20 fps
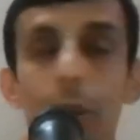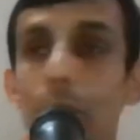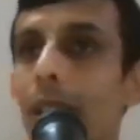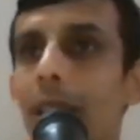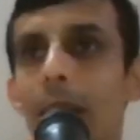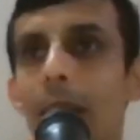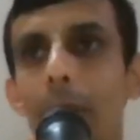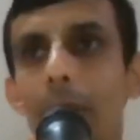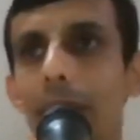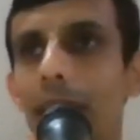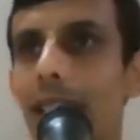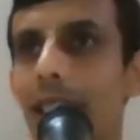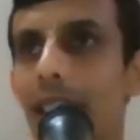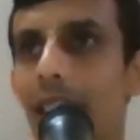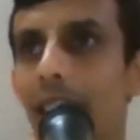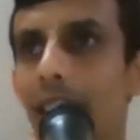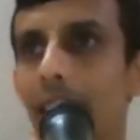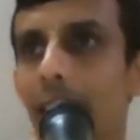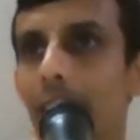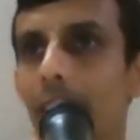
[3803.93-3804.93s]
Ashwatthama
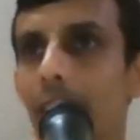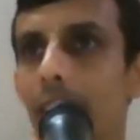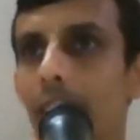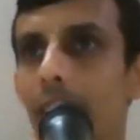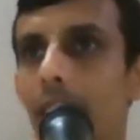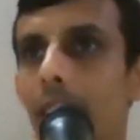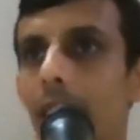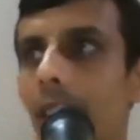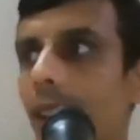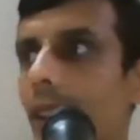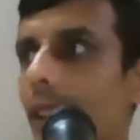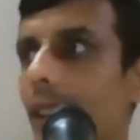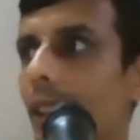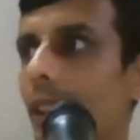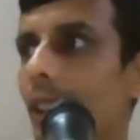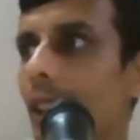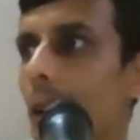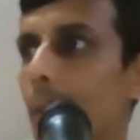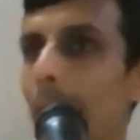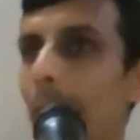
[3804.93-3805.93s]
didn't die,
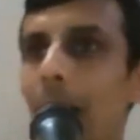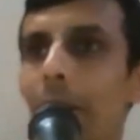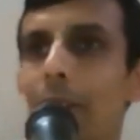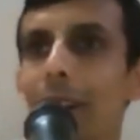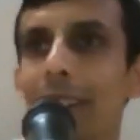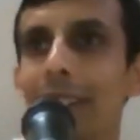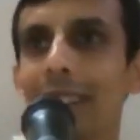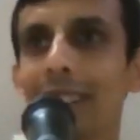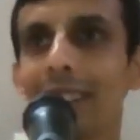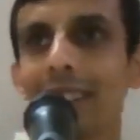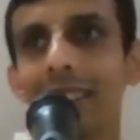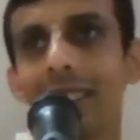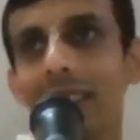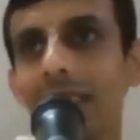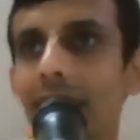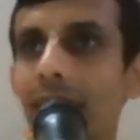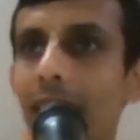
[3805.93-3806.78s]
Kripachari,